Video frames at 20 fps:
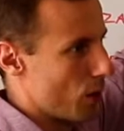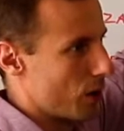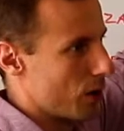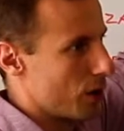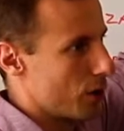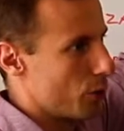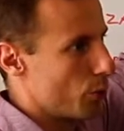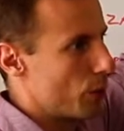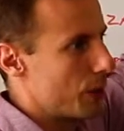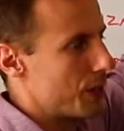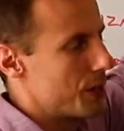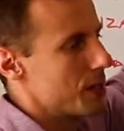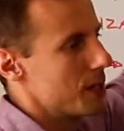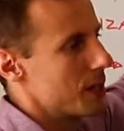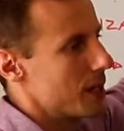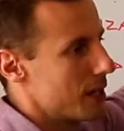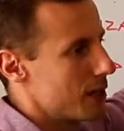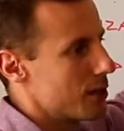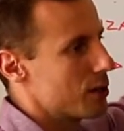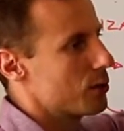where you will
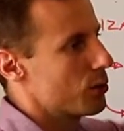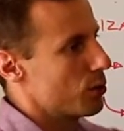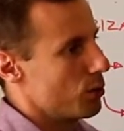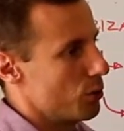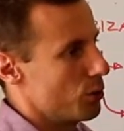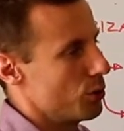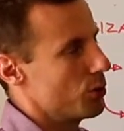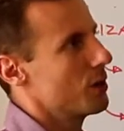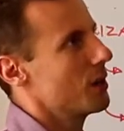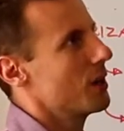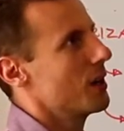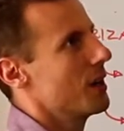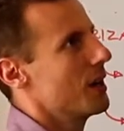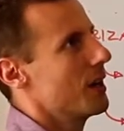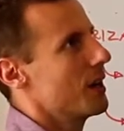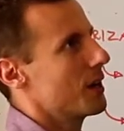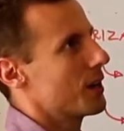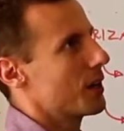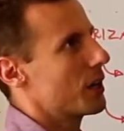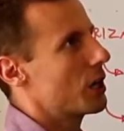need to
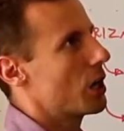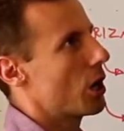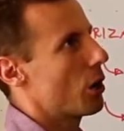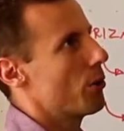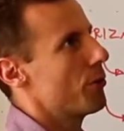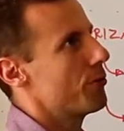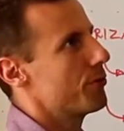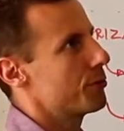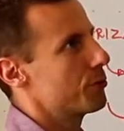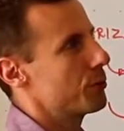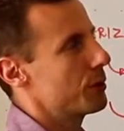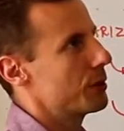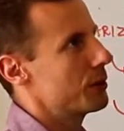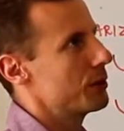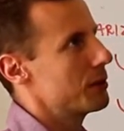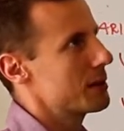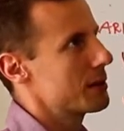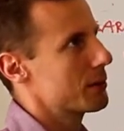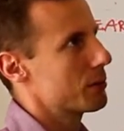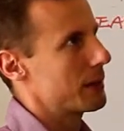go through
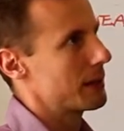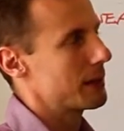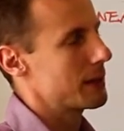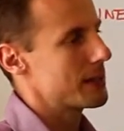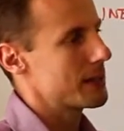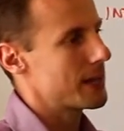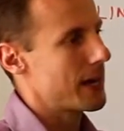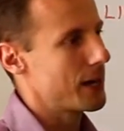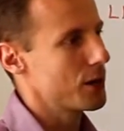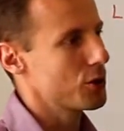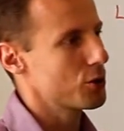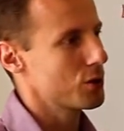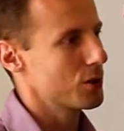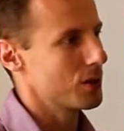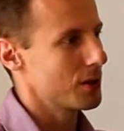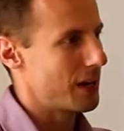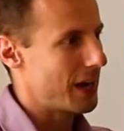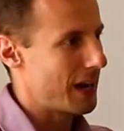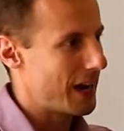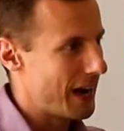
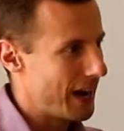discretization